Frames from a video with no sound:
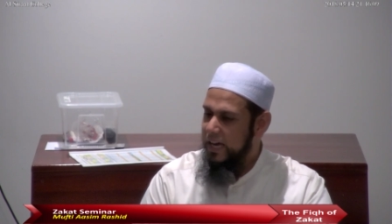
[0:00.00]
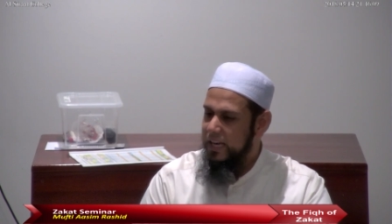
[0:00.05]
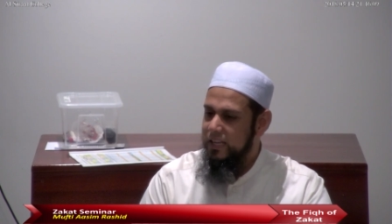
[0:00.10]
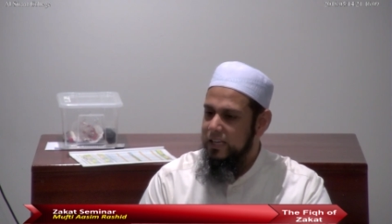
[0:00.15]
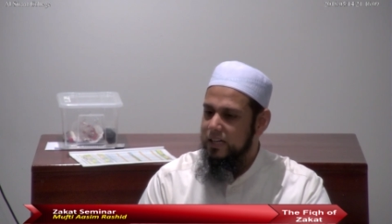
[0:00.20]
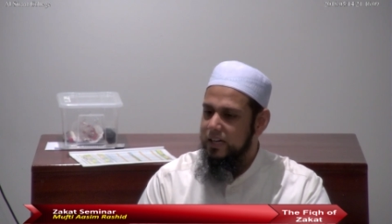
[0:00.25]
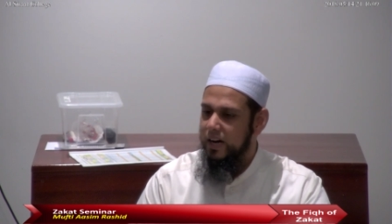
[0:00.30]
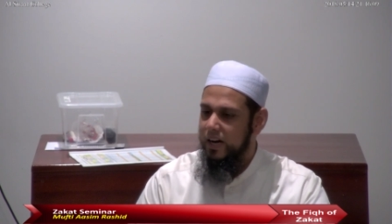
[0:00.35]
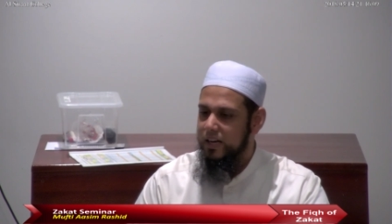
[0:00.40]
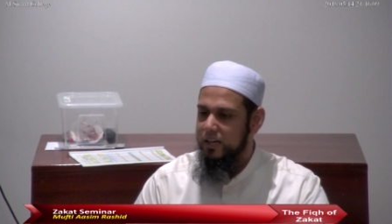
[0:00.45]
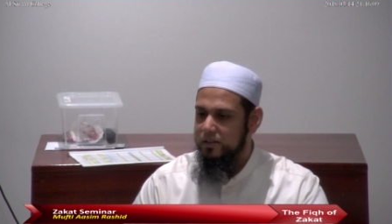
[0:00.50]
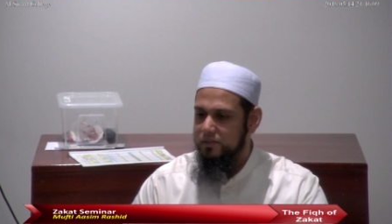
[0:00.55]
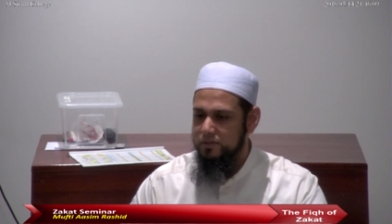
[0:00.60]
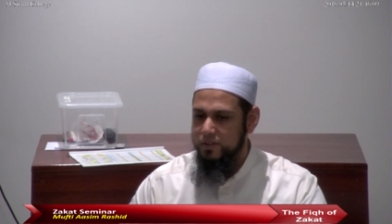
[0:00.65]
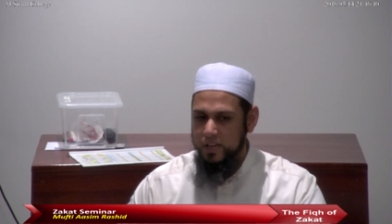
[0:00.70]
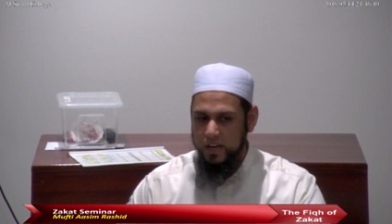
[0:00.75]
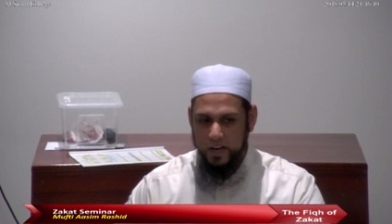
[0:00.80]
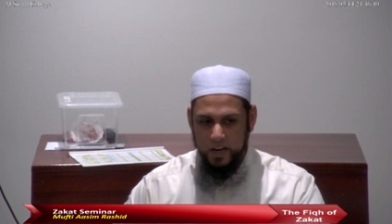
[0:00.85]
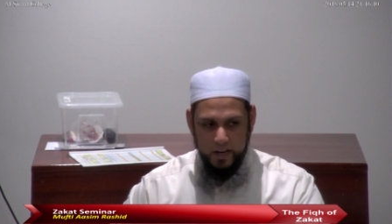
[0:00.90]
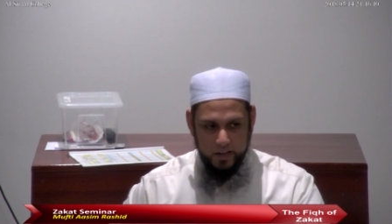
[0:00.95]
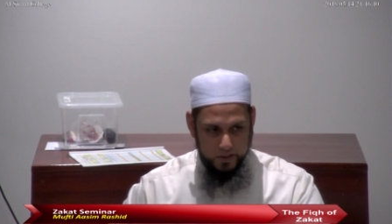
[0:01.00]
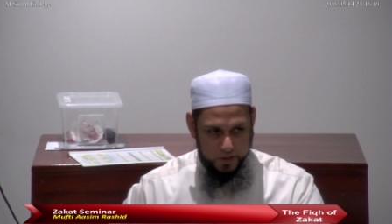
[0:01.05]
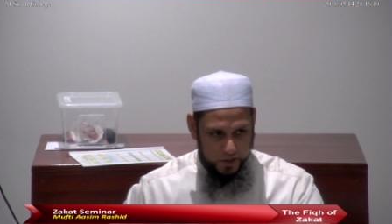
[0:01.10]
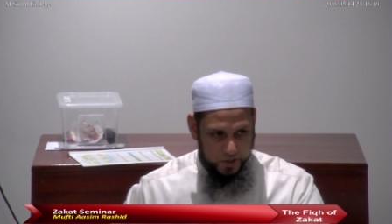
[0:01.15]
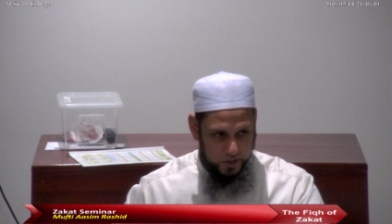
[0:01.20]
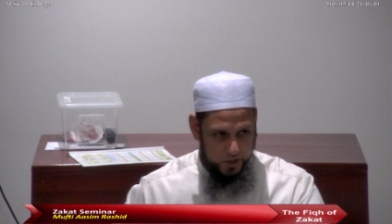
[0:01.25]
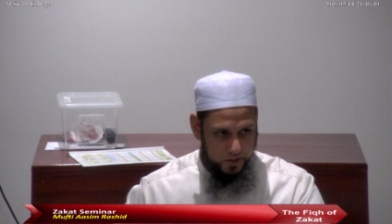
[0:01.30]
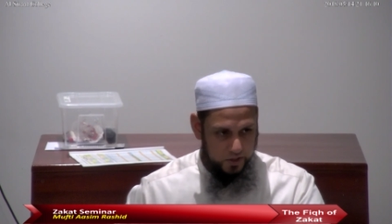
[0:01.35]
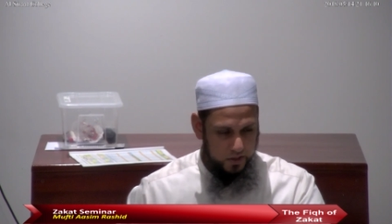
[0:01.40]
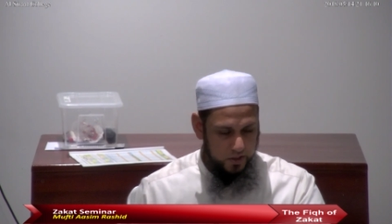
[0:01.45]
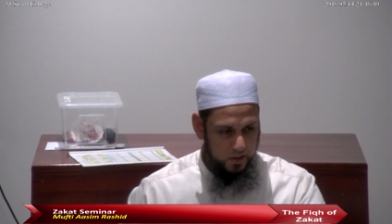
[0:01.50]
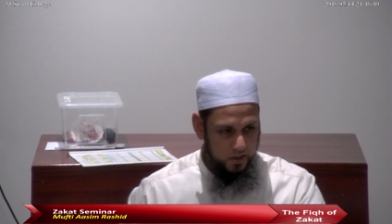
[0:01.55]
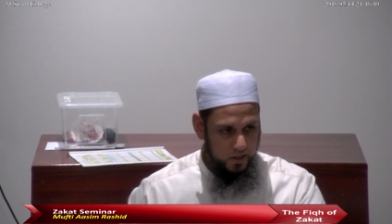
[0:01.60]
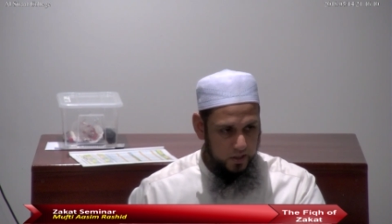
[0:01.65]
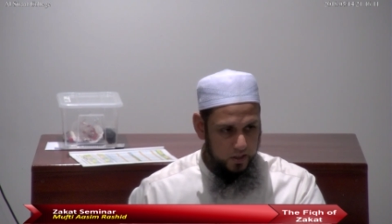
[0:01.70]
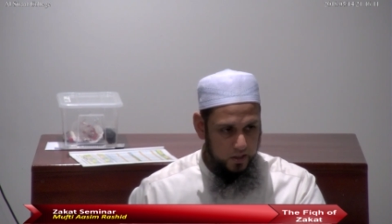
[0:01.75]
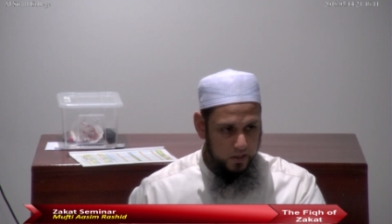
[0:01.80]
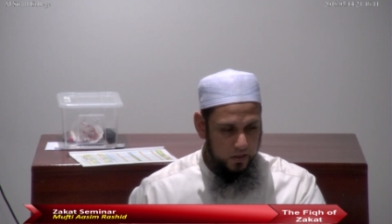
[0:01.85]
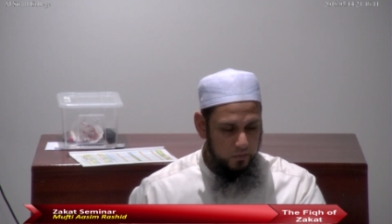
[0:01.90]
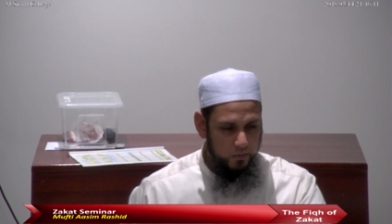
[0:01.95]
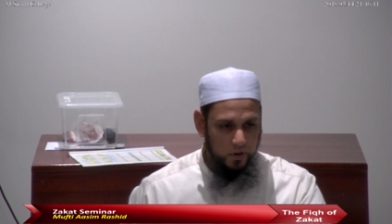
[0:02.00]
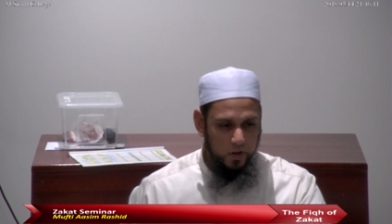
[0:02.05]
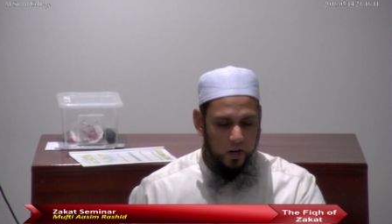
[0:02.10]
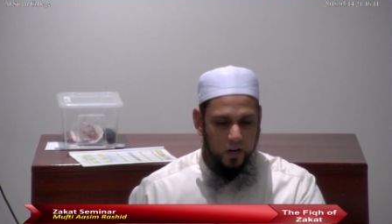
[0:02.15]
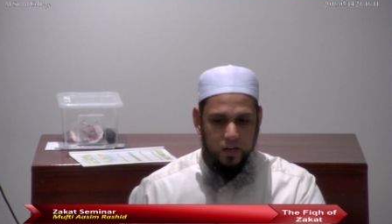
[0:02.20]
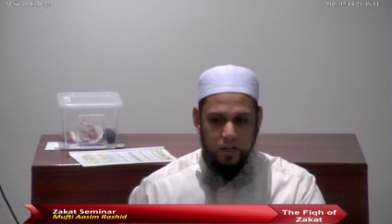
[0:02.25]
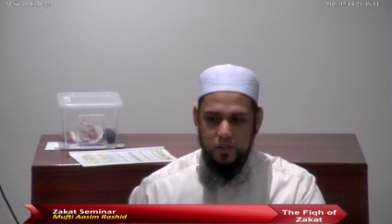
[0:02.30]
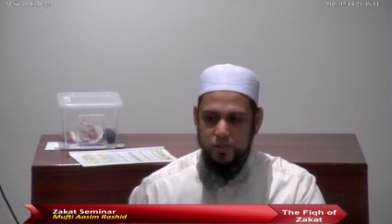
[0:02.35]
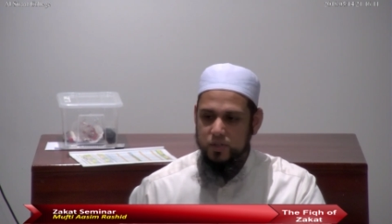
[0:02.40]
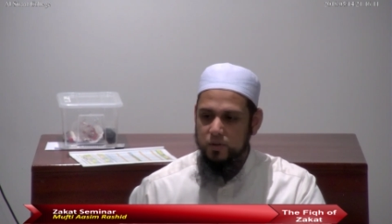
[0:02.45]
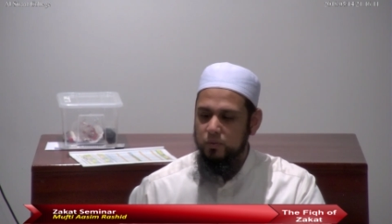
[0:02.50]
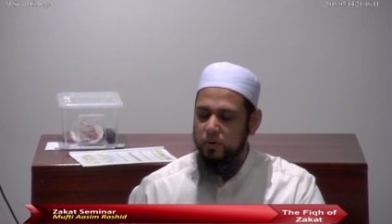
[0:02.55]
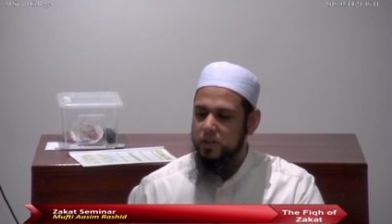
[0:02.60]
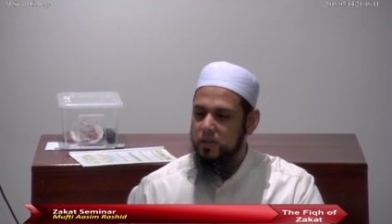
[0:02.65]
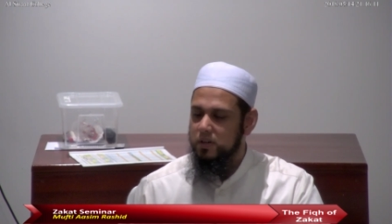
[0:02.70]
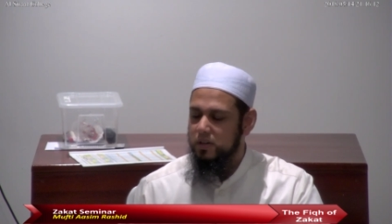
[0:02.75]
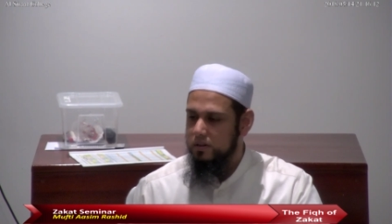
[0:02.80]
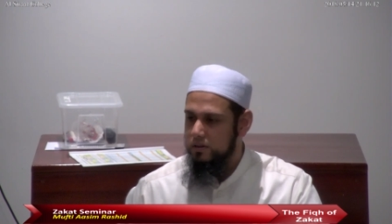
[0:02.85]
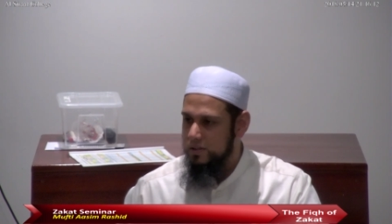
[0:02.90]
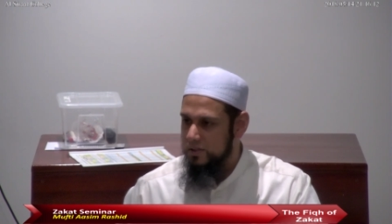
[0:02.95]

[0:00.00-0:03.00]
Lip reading: any kind of cash, regardless of what